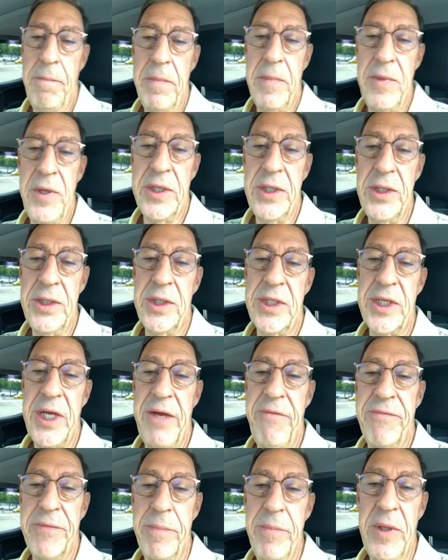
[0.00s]
You can see
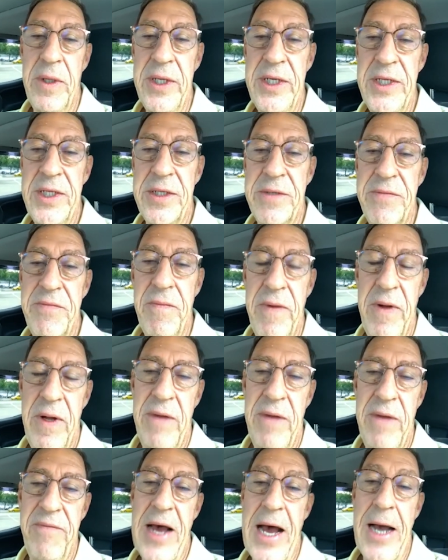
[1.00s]
from the list of,
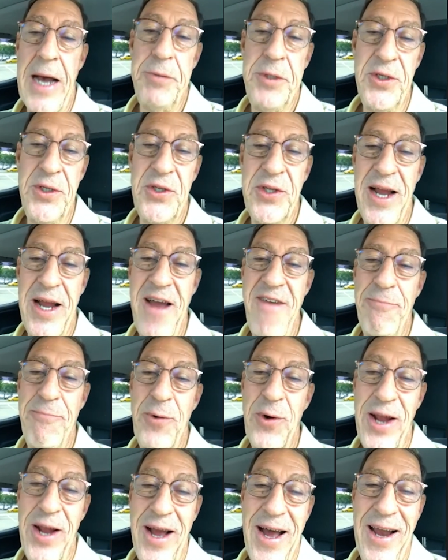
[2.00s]
of options that I've
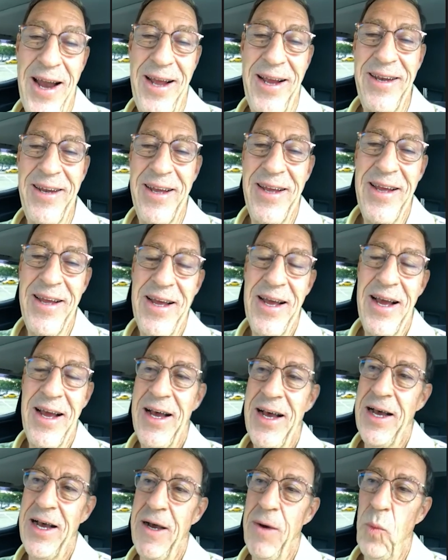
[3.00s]
put on it,
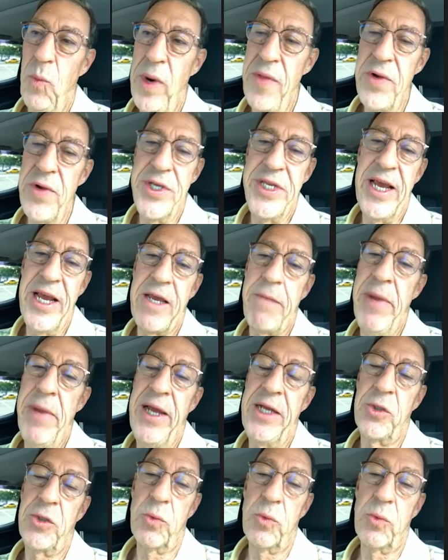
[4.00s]
Uh, WeatherTech makes